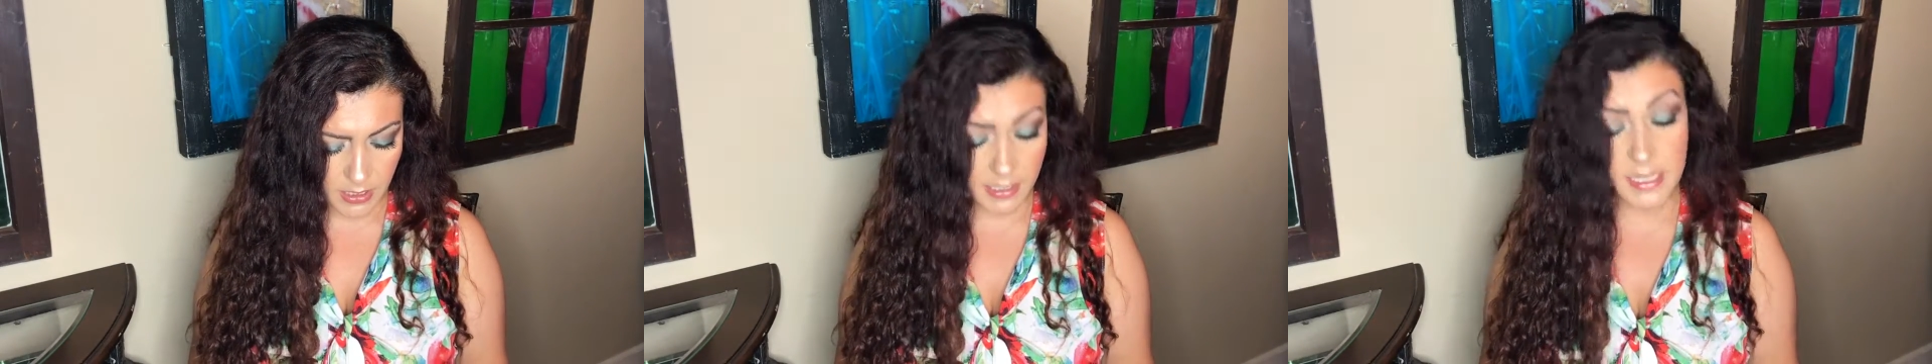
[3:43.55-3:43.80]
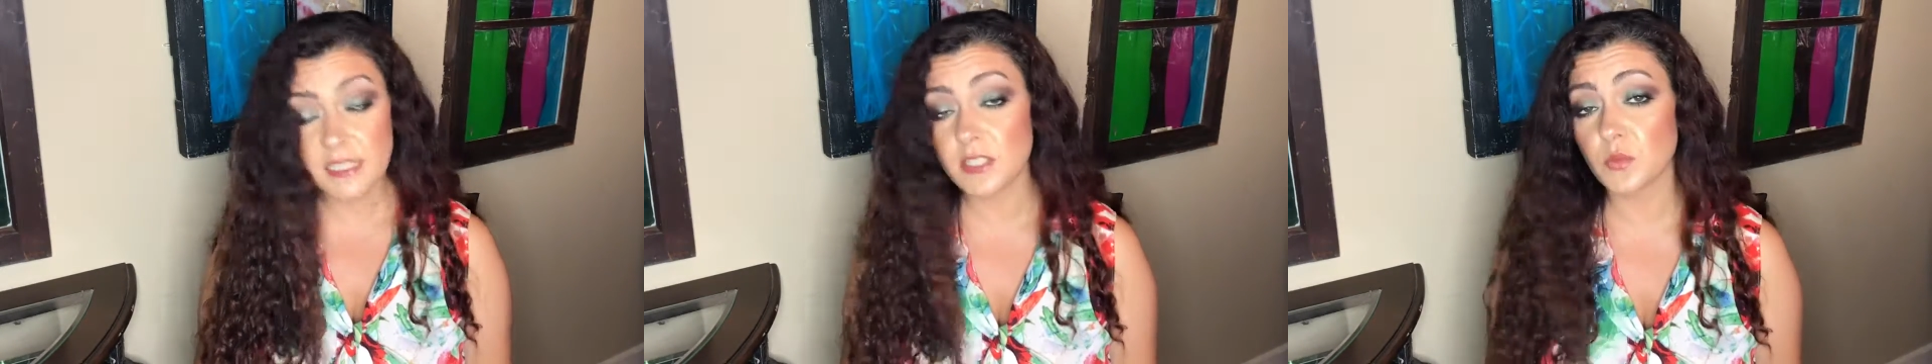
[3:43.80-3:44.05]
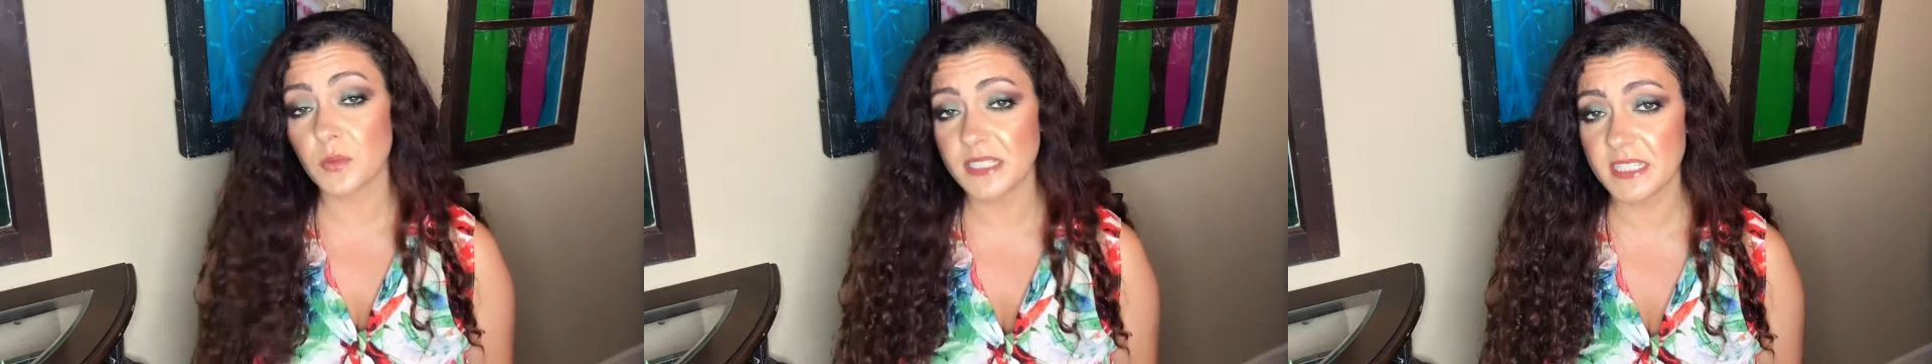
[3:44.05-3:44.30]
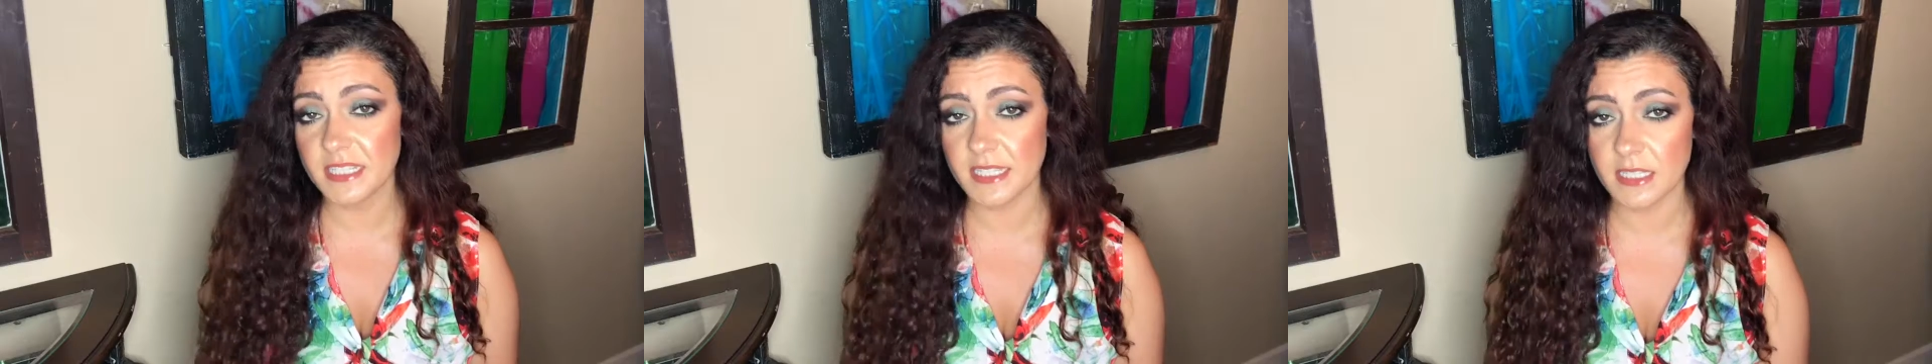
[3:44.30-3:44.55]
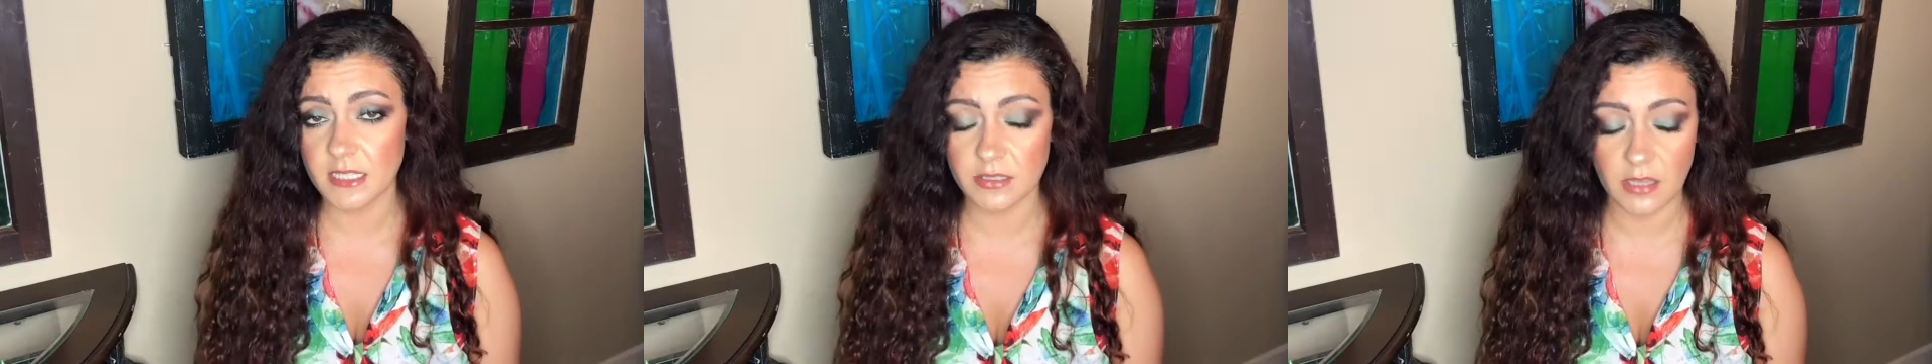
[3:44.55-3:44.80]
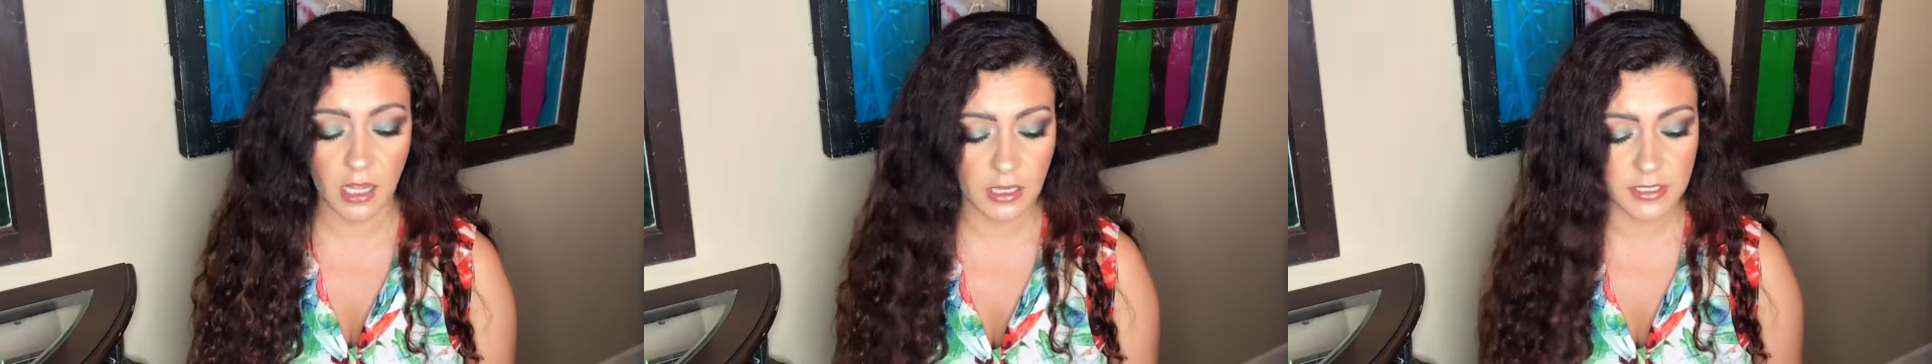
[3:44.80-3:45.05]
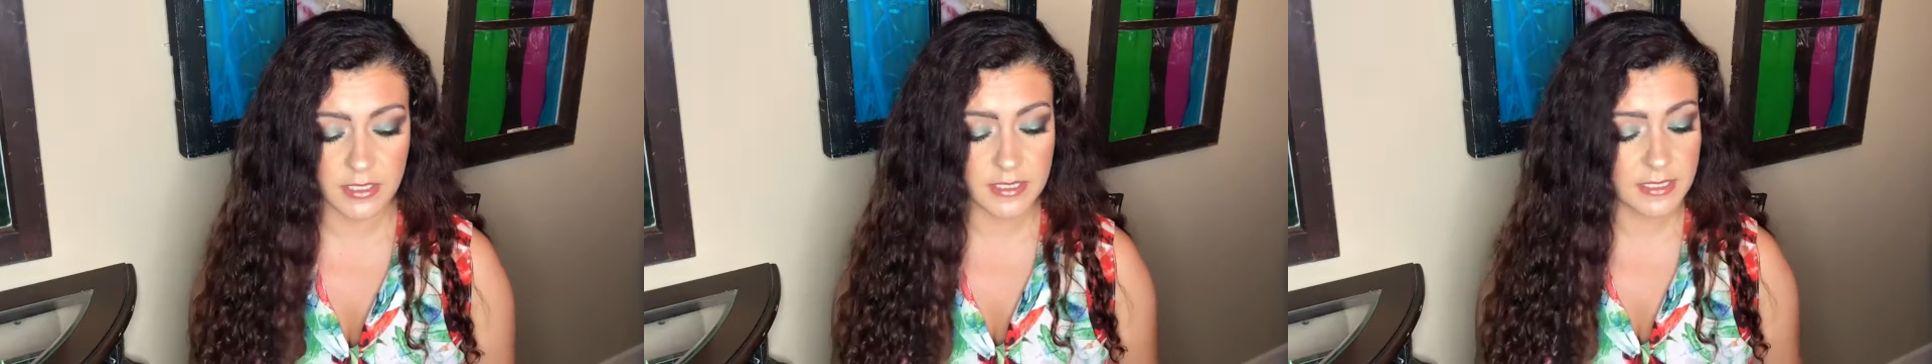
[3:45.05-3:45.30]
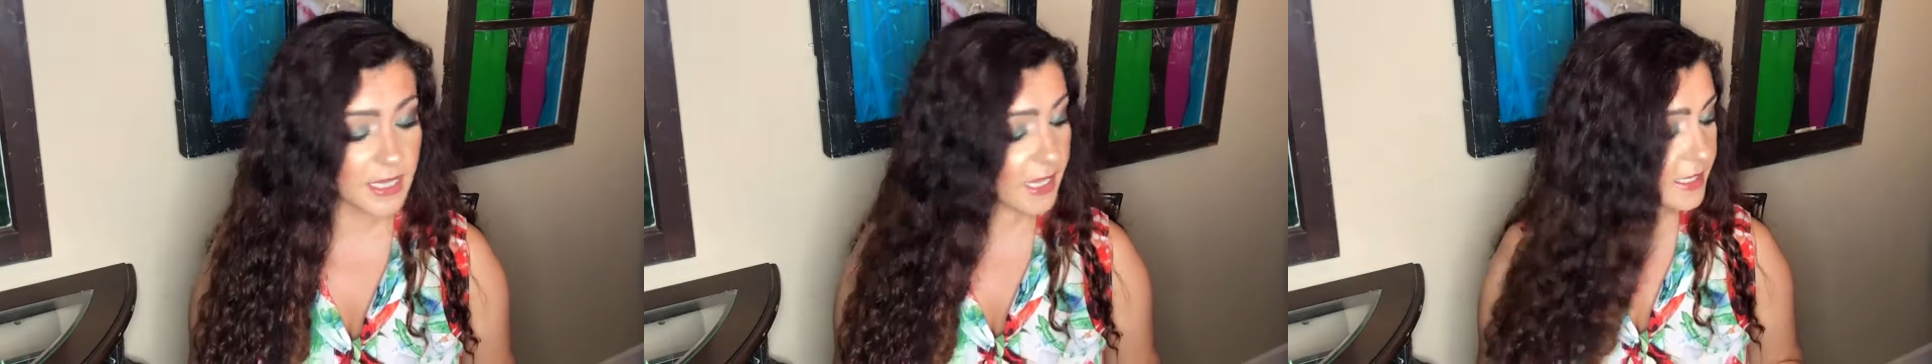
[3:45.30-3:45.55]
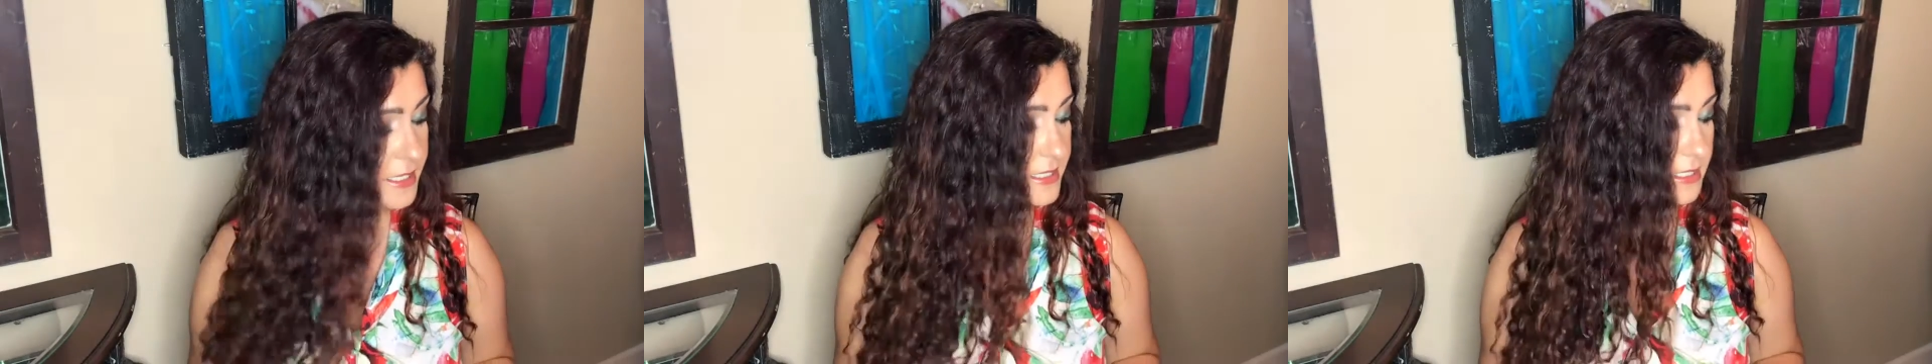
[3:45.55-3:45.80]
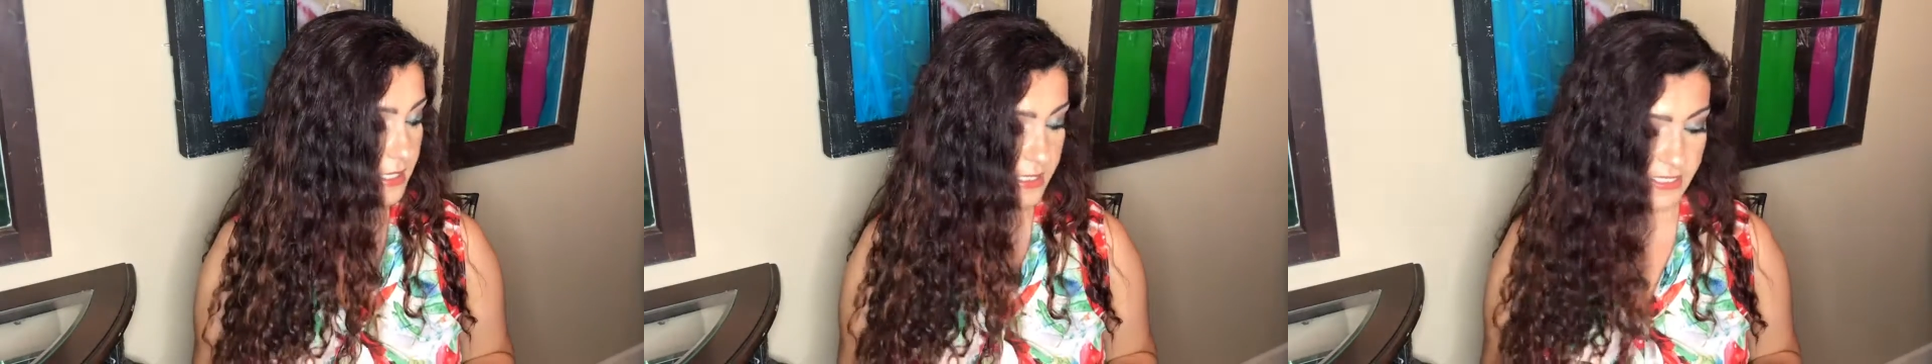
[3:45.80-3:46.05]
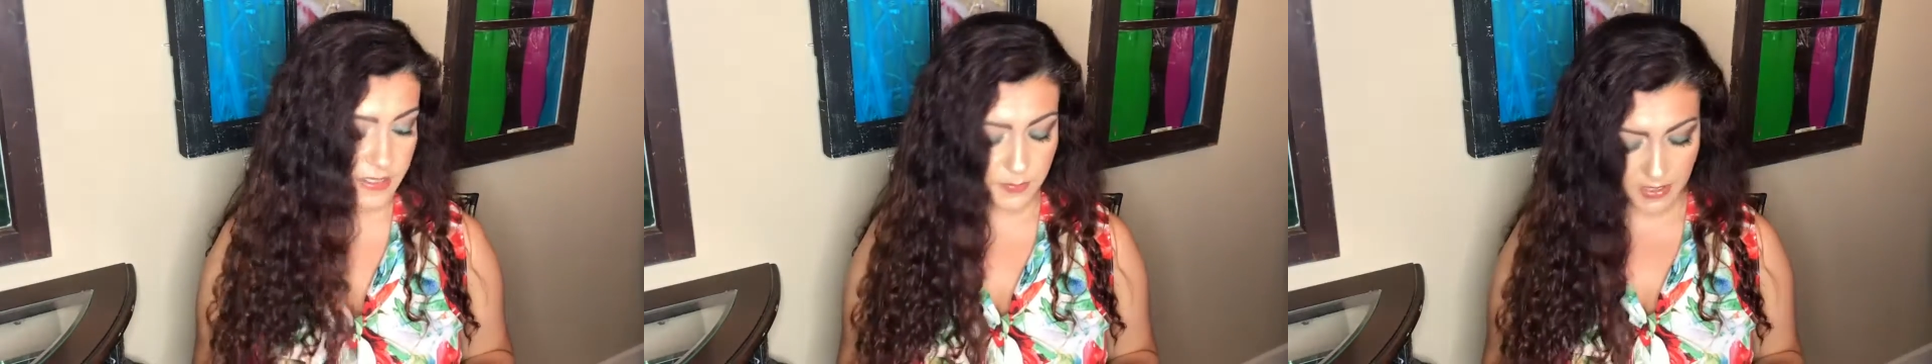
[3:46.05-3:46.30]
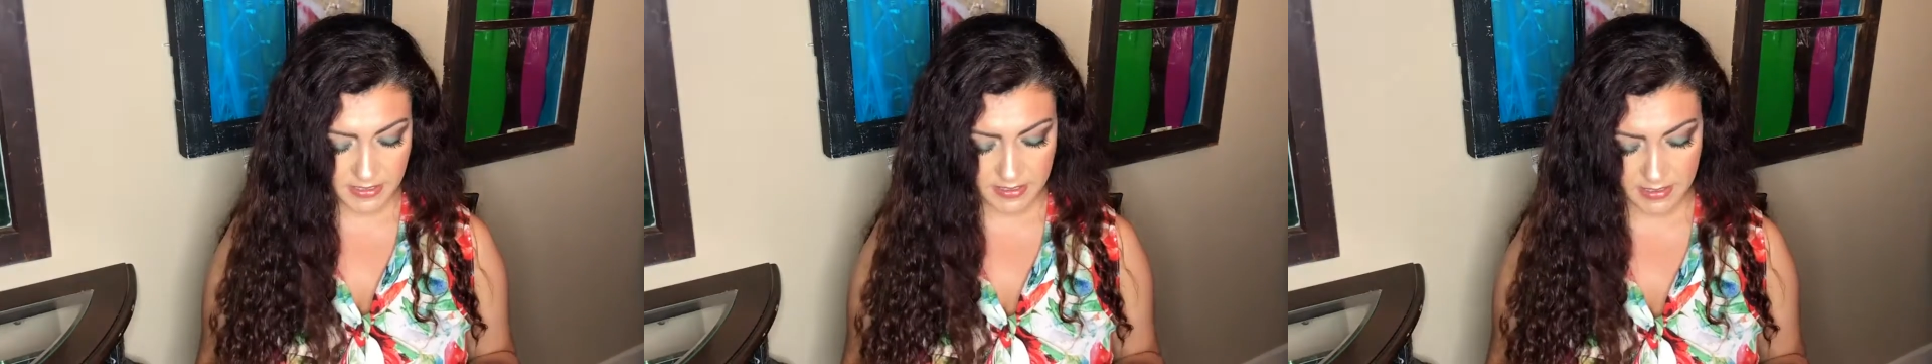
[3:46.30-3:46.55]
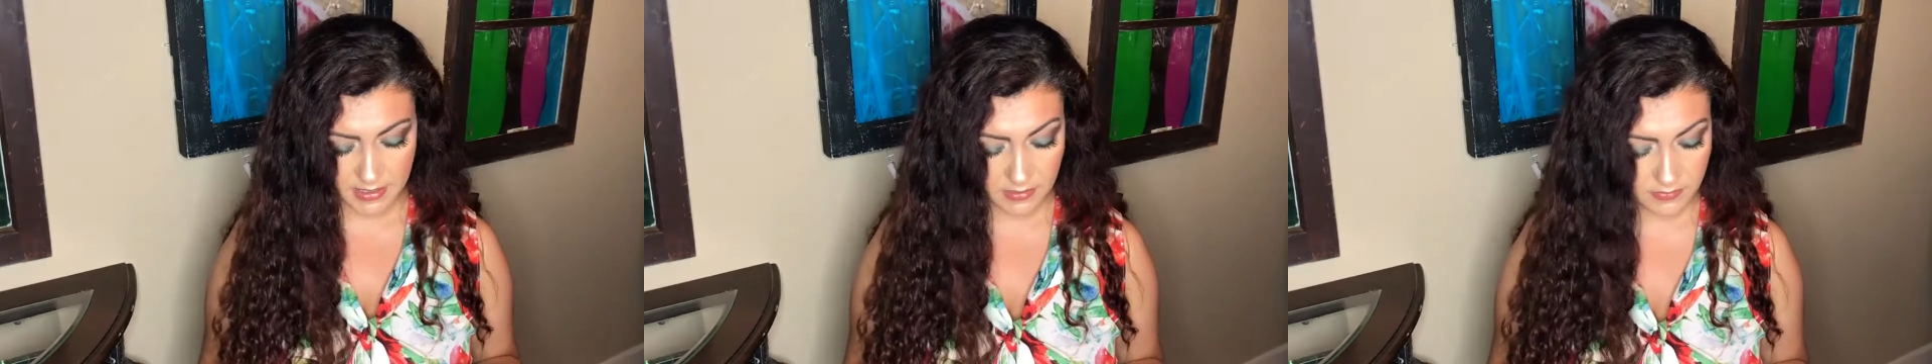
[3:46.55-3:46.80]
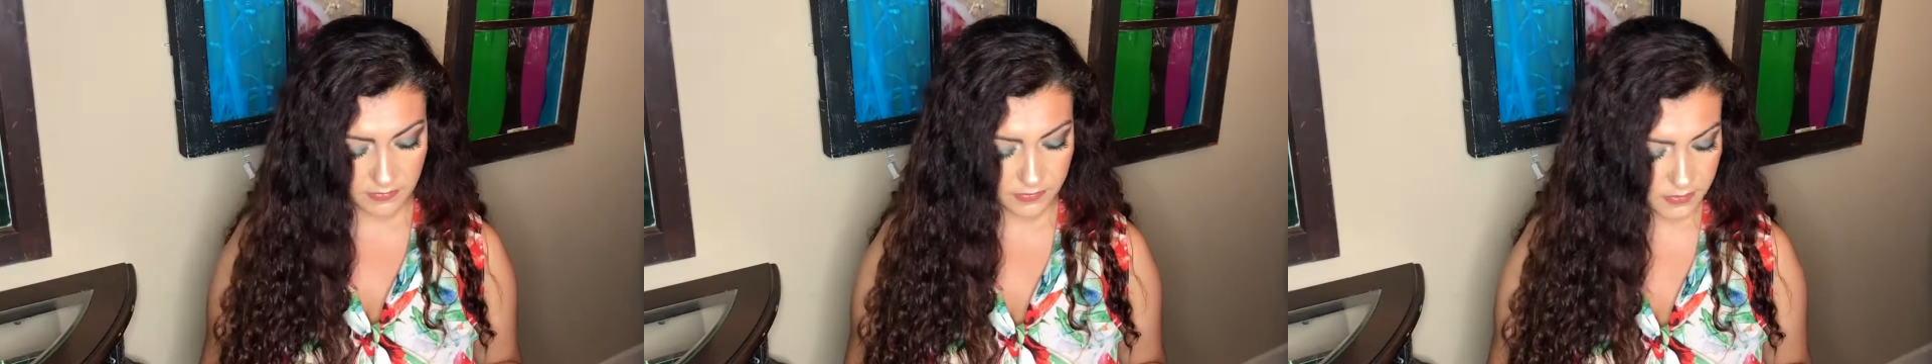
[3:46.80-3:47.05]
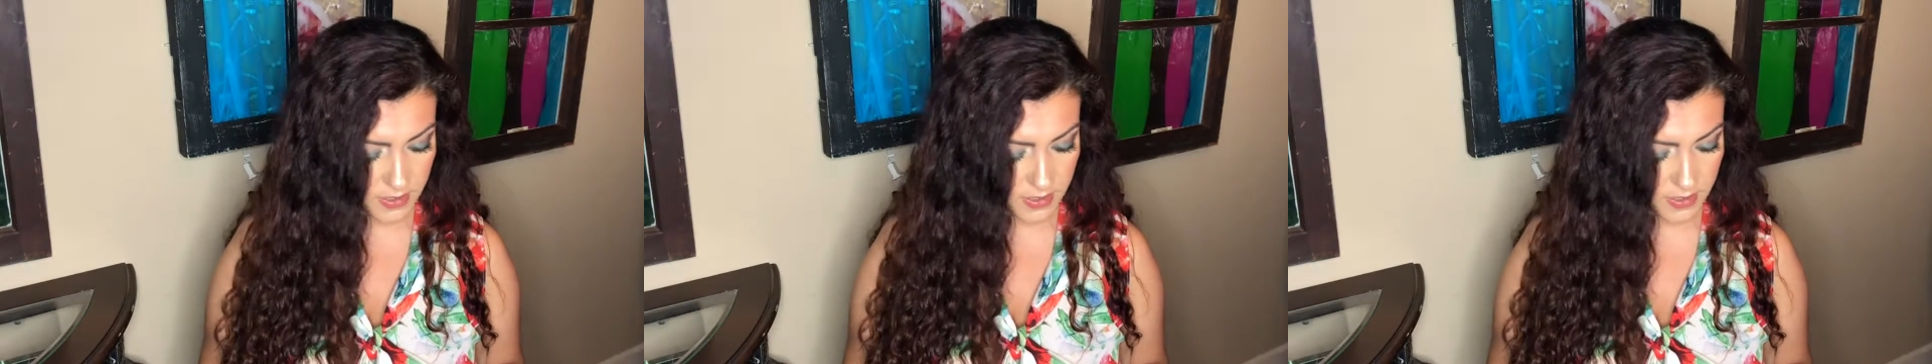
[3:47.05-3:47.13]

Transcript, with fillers: It is twenty-six dollars. That is expensive.